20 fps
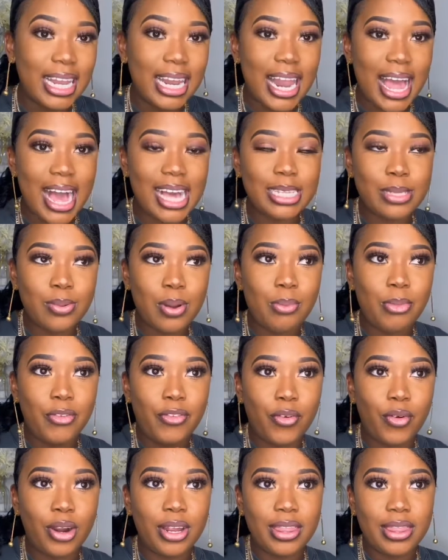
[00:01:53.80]
last one
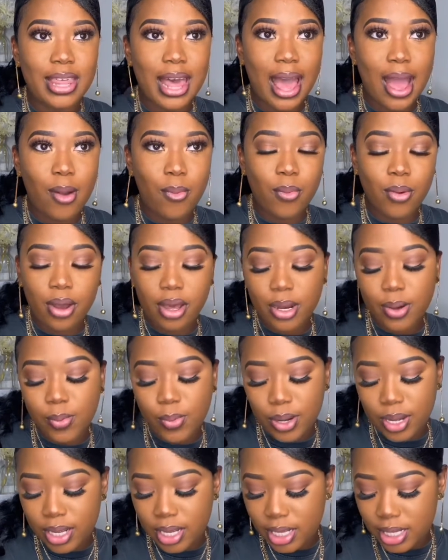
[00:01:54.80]
before that one
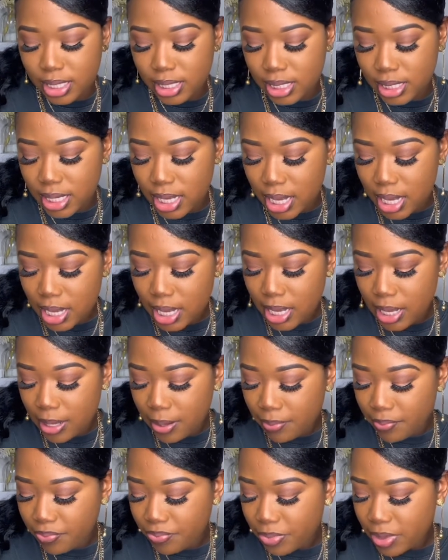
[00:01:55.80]
was,
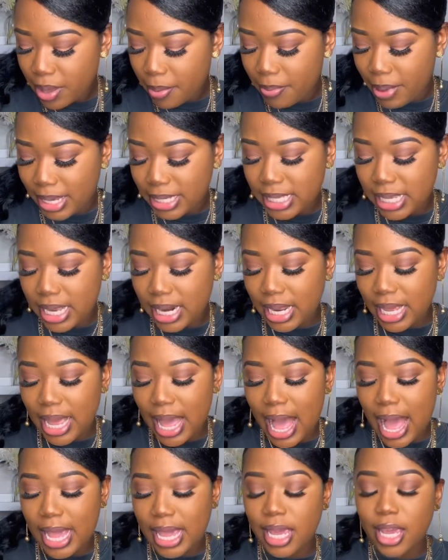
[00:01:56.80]
basically,
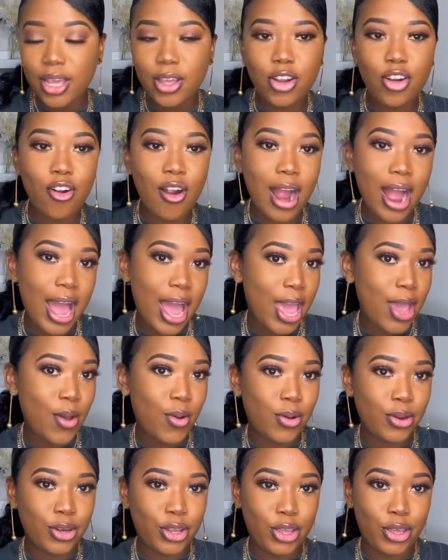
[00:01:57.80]
I can cry
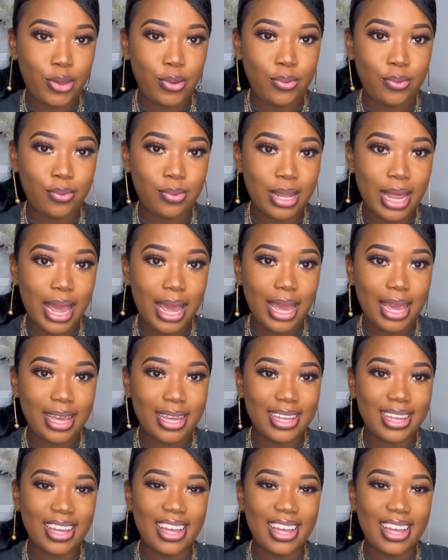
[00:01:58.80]
on cue. Like,